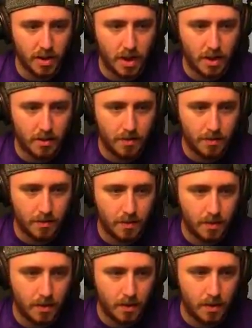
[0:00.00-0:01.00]
that. Missions.
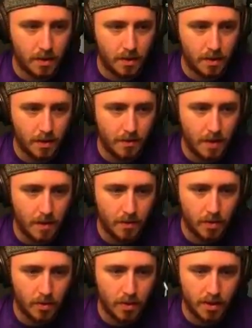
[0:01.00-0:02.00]
Yeah. I'm gonna
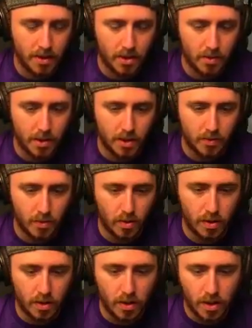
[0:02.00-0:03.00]
go to the situation
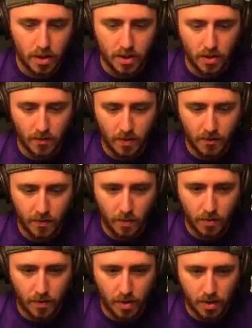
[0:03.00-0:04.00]
board. So Vern, if you want
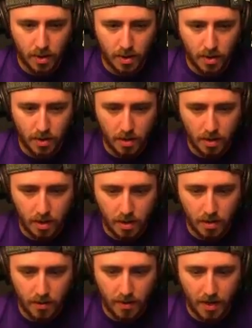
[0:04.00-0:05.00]
to mark
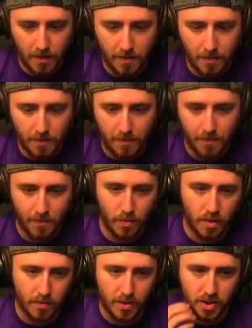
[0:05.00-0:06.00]
that. One
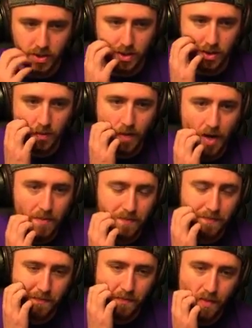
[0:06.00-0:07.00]
of the missions on your map.
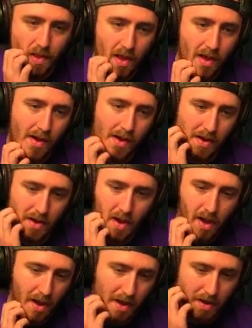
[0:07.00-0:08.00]

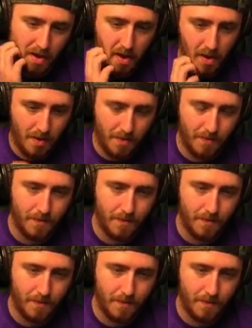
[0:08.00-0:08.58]
Does it matter which one?